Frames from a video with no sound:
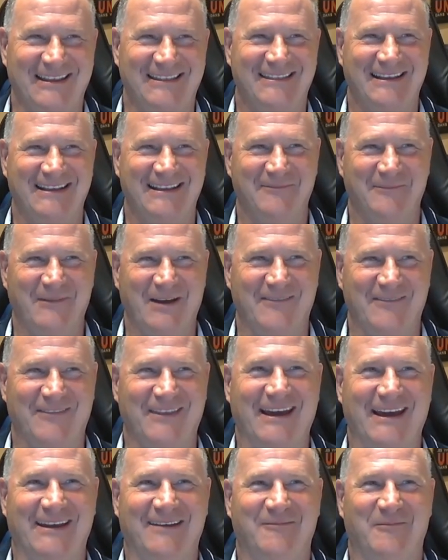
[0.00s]
I think about
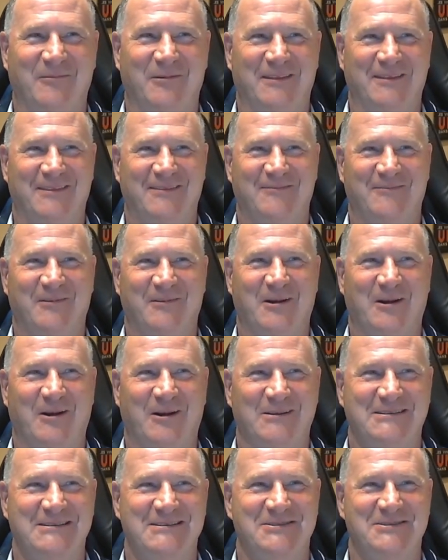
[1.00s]
that with
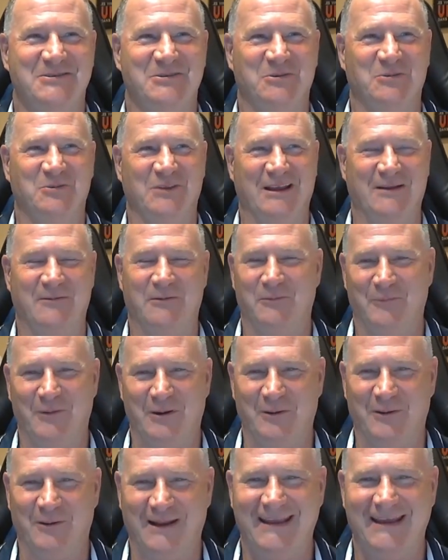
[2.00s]
regard to like when we
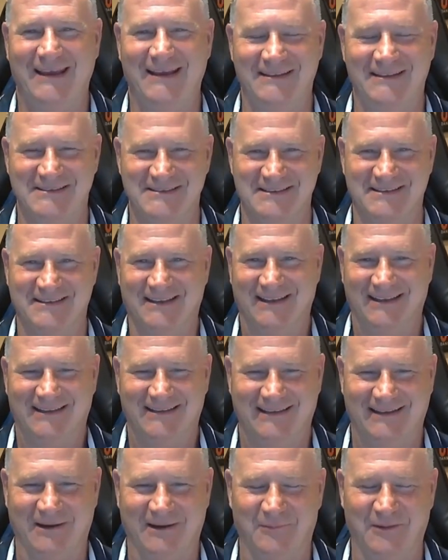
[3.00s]
were kids, and
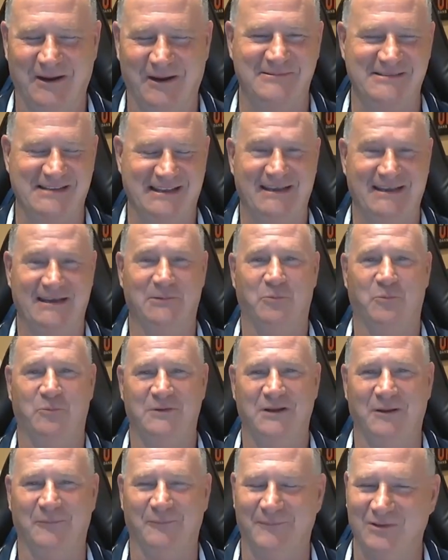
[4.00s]
when I was a kid,
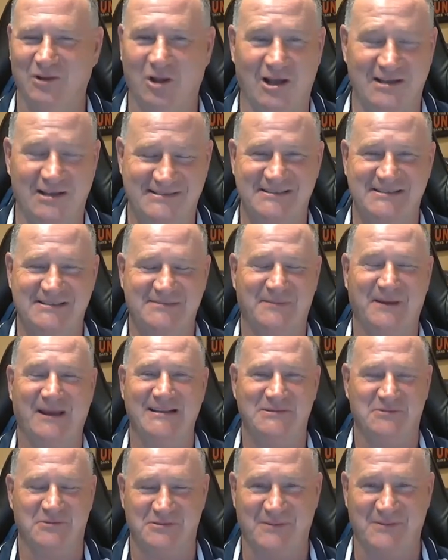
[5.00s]
Lost in
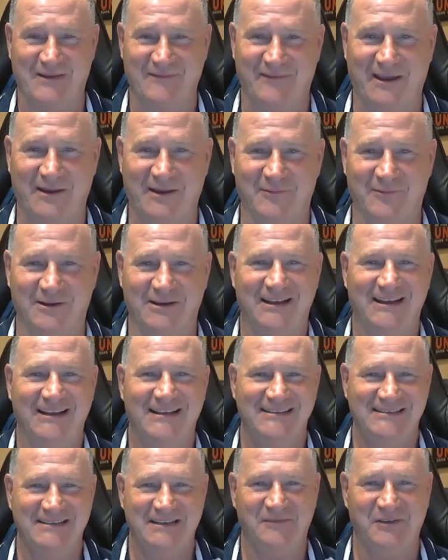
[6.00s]
Space was my favorite
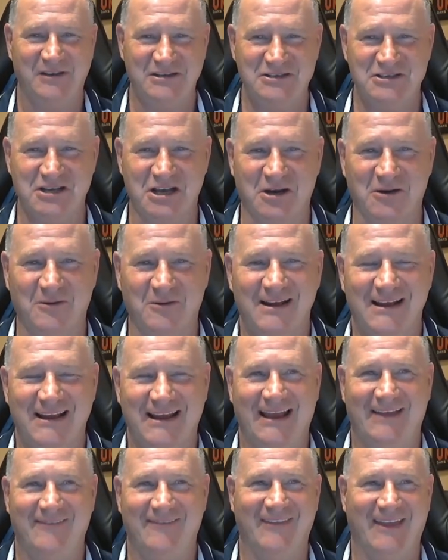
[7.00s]
TV show,
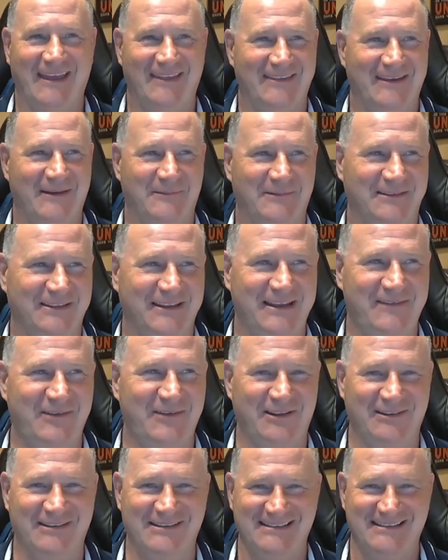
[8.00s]
and the
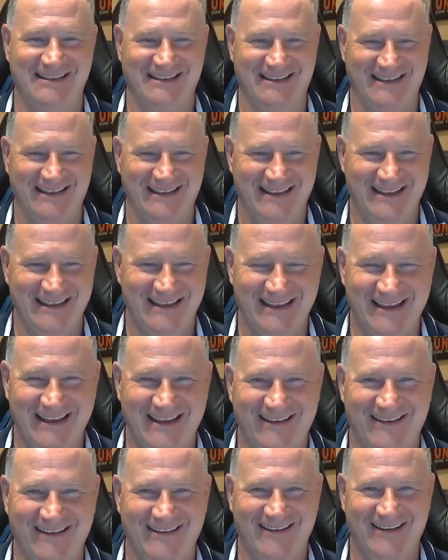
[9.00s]
pain,
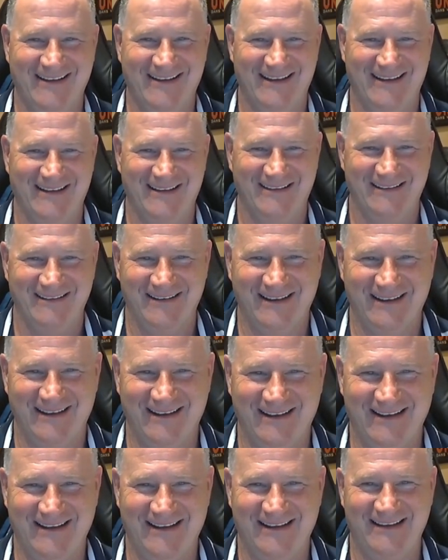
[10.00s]
the
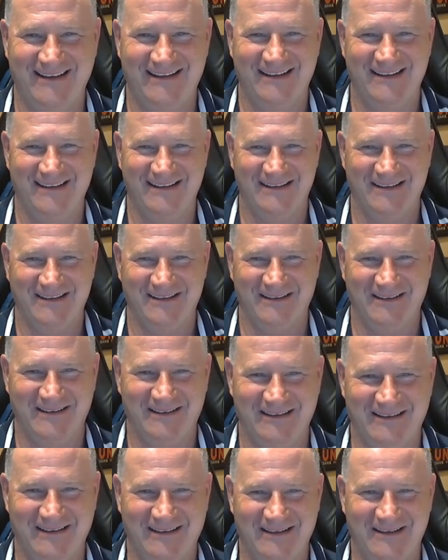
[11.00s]
pain, keep
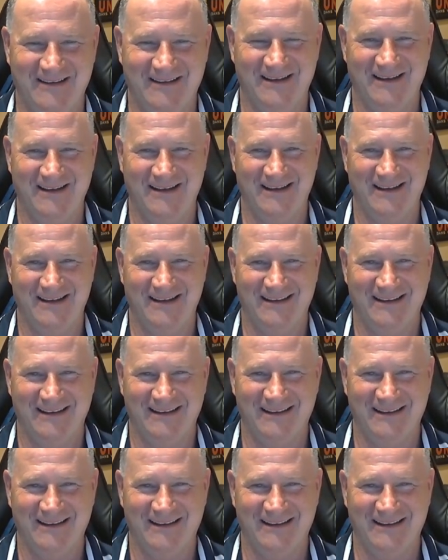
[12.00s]
away.